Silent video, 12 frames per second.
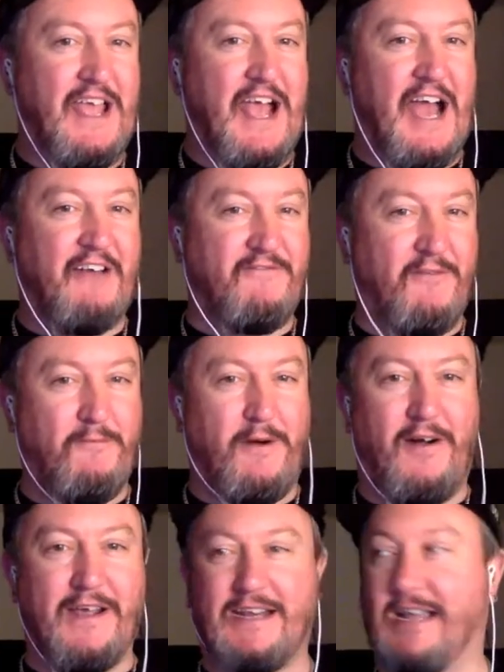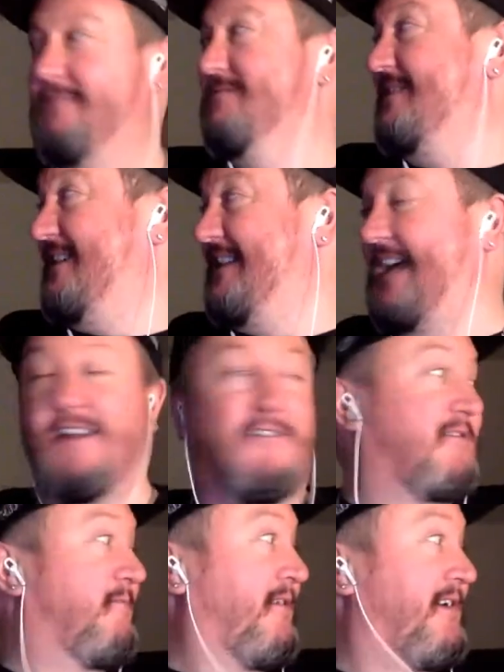And from behind it, he was like that,
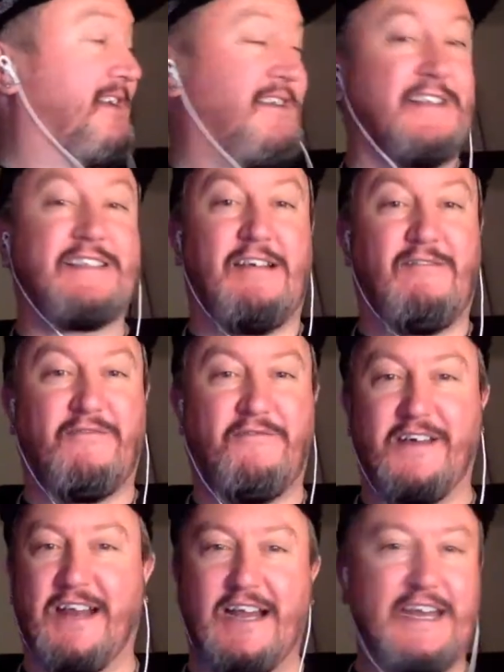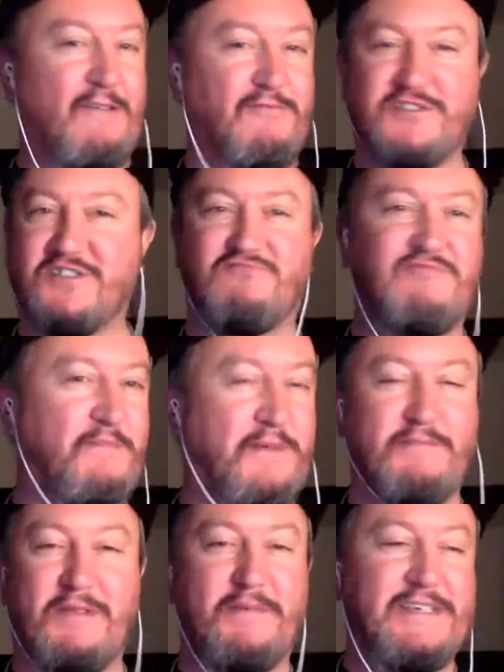looking behind, like terrified, and they were just ripping
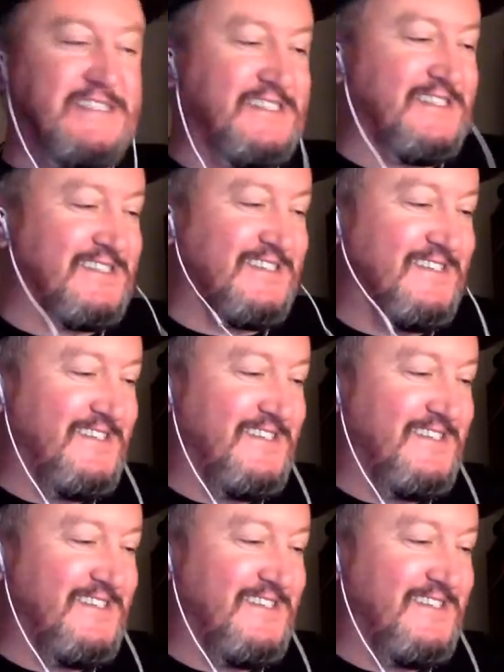him to pieces.